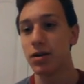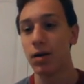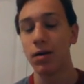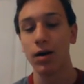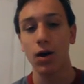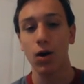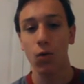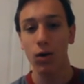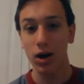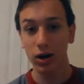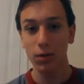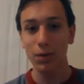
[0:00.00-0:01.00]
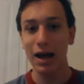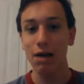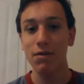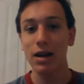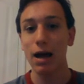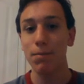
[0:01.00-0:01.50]
So we're not going to be
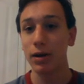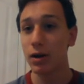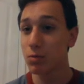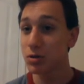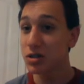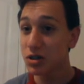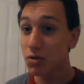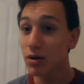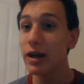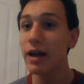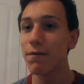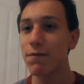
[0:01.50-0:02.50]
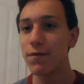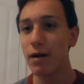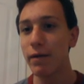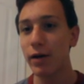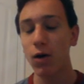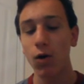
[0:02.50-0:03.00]
having that, but it will still get
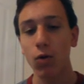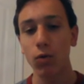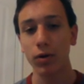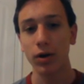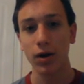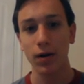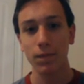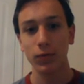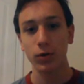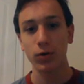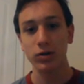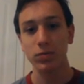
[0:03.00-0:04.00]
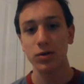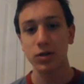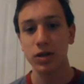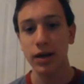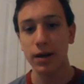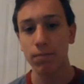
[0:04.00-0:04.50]
very cold across
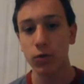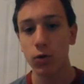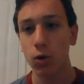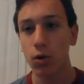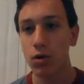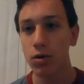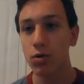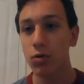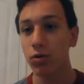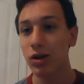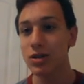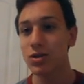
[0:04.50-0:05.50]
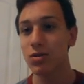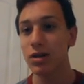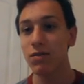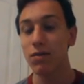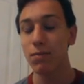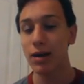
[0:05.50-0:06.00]
much of the northern, northeastern,
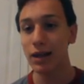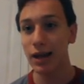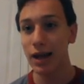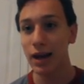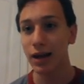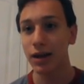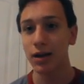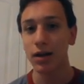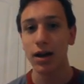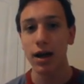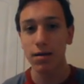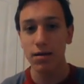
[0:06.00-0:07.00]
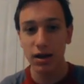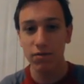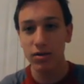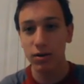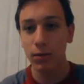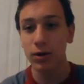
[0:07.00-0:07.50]
even mid-Atlantic, and
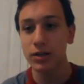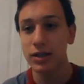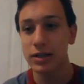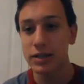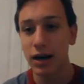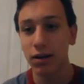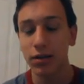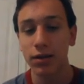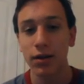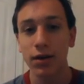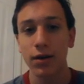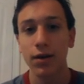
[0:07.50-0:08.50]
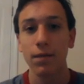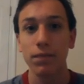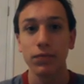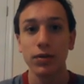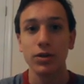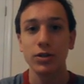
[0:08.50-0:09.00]
even the parts of the south.
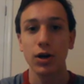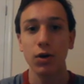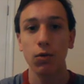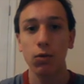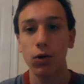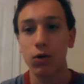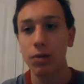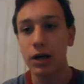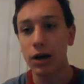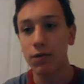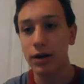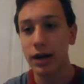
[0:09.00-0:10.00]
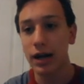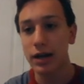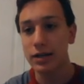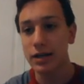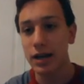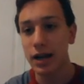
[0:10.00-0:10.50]
So we're going to be covering
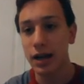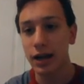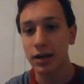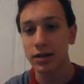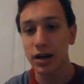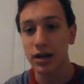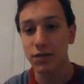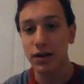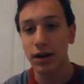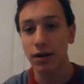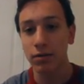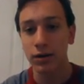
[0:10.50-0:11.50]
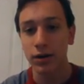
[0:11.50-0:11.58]
that today in today's video.